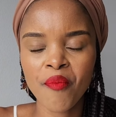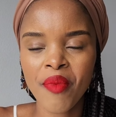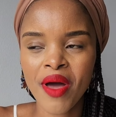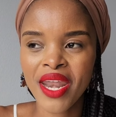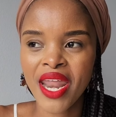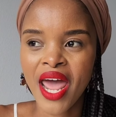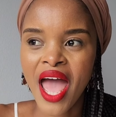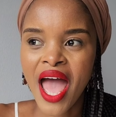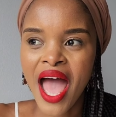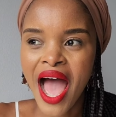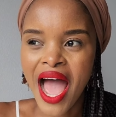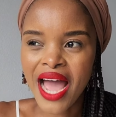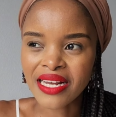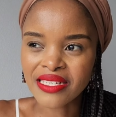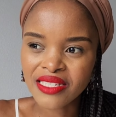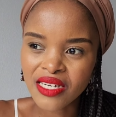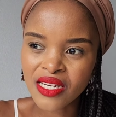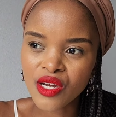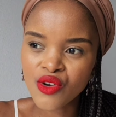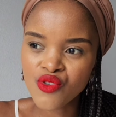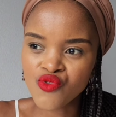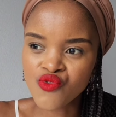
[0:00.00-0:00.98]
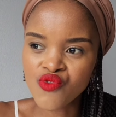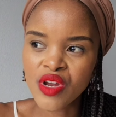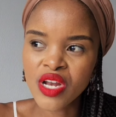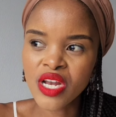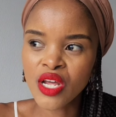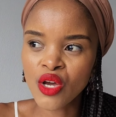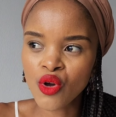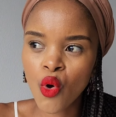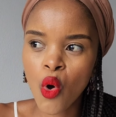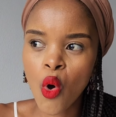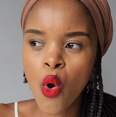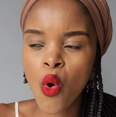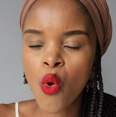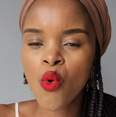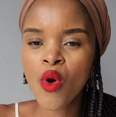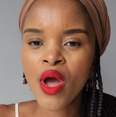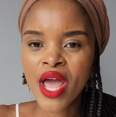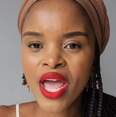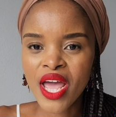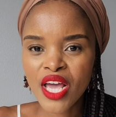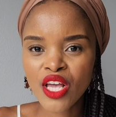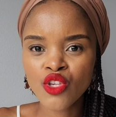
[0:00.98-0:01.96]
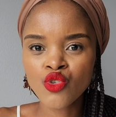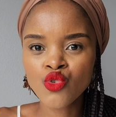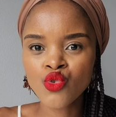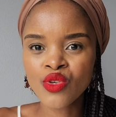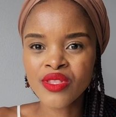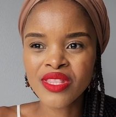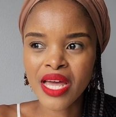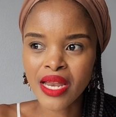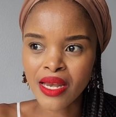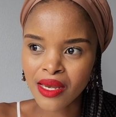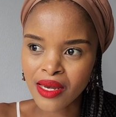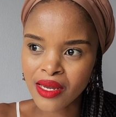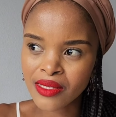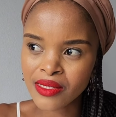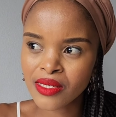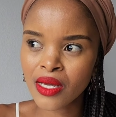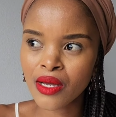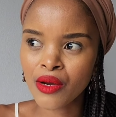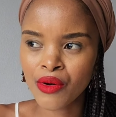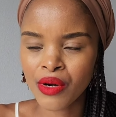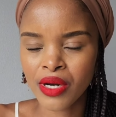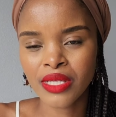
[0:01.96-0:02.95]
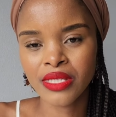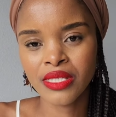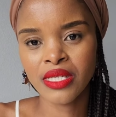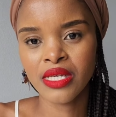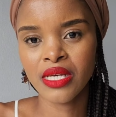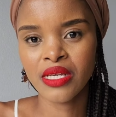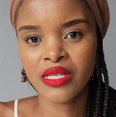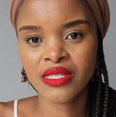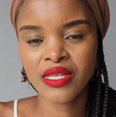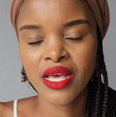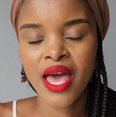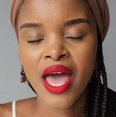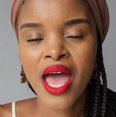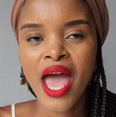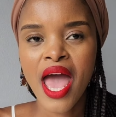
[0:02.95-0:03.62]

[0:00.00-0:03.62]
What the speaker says: but I didn't really go into the nitty-gritties.